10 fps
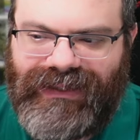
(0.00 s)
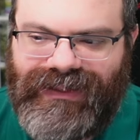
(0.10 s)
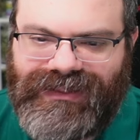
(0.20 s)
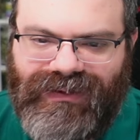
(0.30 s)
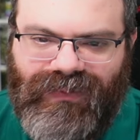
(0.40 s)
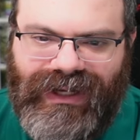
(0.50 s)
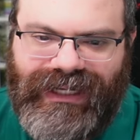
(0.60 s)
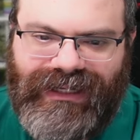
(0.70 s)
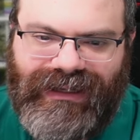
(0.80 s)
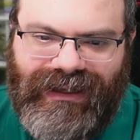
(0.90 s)
And these are
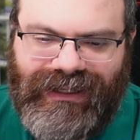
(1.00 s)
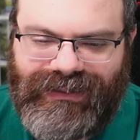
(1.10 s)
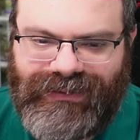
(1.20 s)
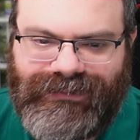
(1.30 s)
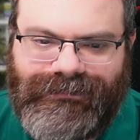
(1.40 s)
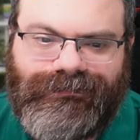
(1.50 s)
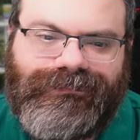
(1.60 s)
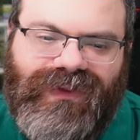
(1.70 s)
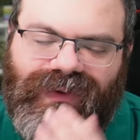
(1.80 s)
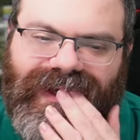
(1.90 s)
189.
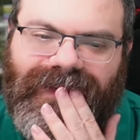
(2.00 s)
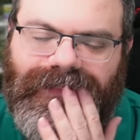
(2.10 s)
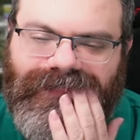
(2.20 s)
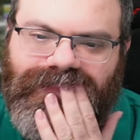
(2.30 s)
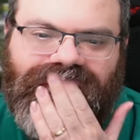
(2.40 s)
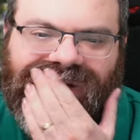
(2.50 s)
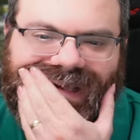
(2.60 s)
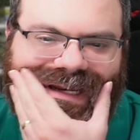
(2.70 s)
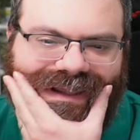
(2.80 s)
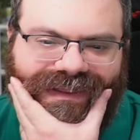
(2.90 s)
Okay. We're
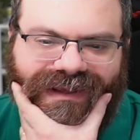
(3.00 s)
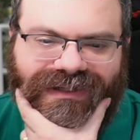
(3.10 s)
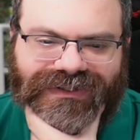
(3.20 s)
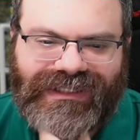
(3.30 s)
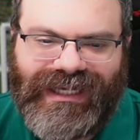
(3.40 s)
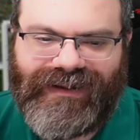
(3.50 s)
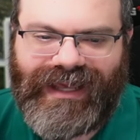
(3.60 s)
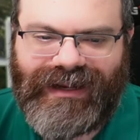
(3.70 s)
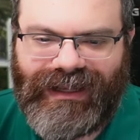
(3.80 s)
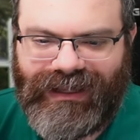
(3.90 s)
not getting anything interesting out of
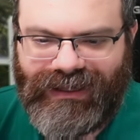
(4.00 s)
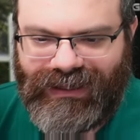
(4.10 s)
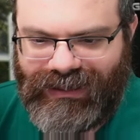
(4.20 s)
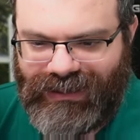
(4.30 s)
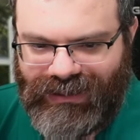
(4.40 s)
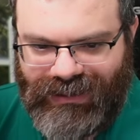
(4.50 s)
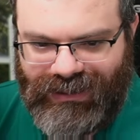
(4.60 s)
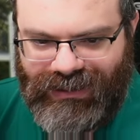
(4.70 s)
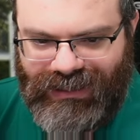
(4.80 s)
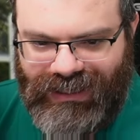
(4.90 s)

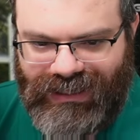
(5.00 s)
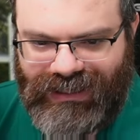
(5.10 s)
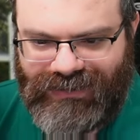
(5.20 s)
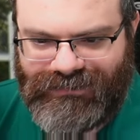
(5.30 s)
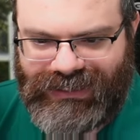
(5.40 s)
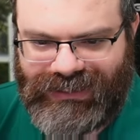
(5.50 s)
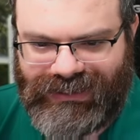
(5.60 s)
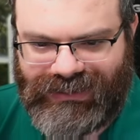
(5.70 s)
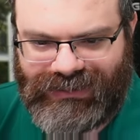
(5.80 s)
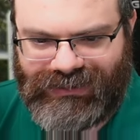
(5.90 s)
that. Um,
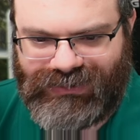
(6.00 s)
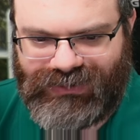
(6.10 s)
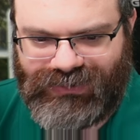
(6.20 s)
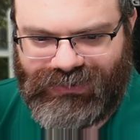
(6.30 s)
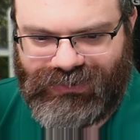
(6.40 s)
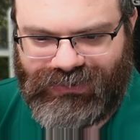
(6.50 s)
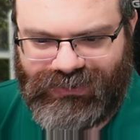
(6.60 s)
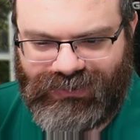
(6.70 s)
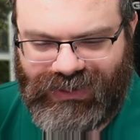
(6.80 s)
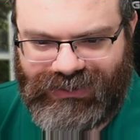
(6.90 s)

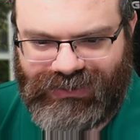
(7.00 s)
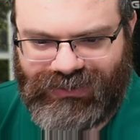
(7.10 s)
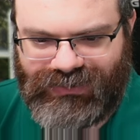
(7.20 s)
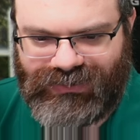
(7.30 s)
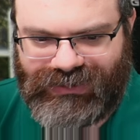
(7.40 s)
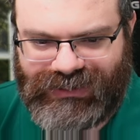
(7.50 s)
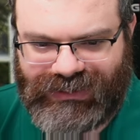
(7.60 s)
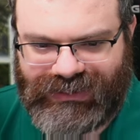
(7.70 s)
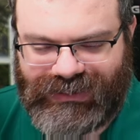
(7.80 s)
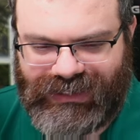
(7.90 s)
two, one, two,
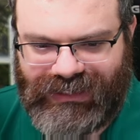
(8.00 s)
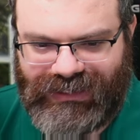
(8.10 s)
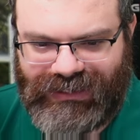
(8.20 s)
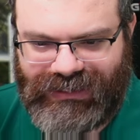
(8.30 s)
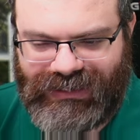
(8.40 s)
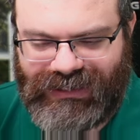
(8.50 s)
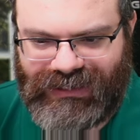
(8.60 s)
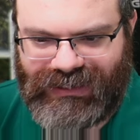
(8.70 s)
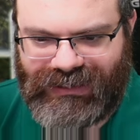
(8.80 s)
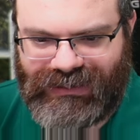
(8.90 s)
six, eight,
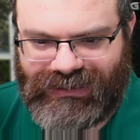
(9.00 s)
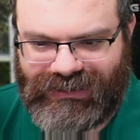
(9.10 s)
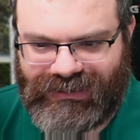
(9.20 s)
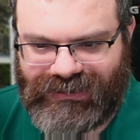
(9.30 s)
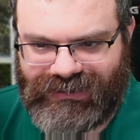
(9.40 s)
nine.